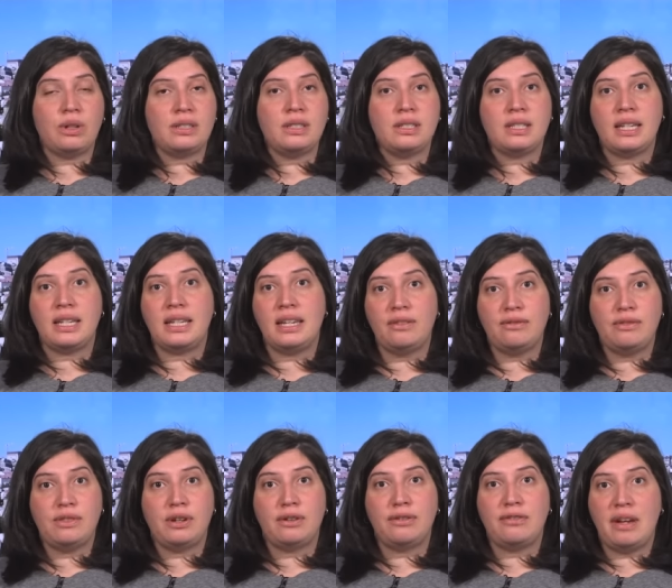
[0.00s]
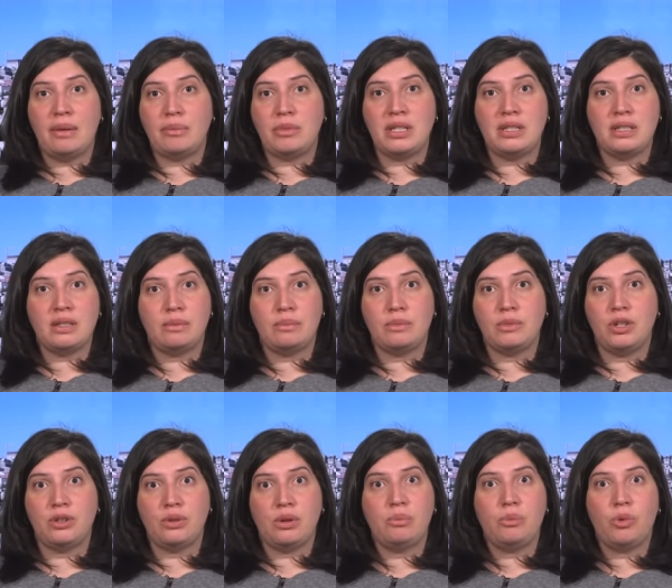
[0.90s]
and to give their families, a, um,
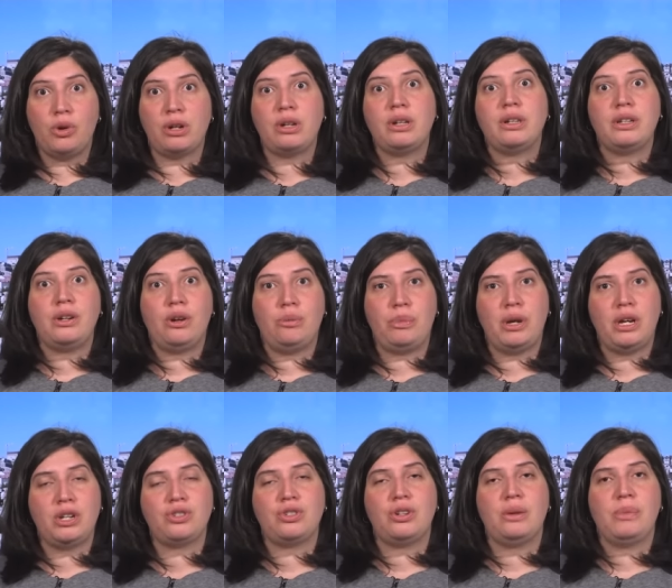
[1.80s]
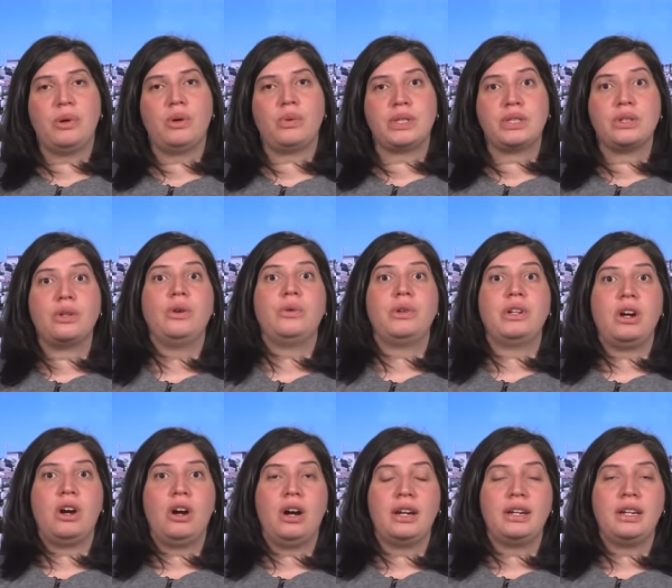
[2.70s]
you know, a more clear picture about what's going
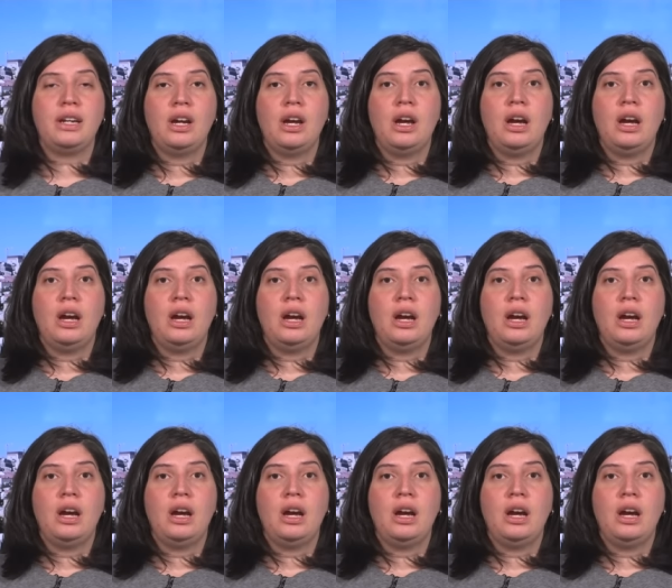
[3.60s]
on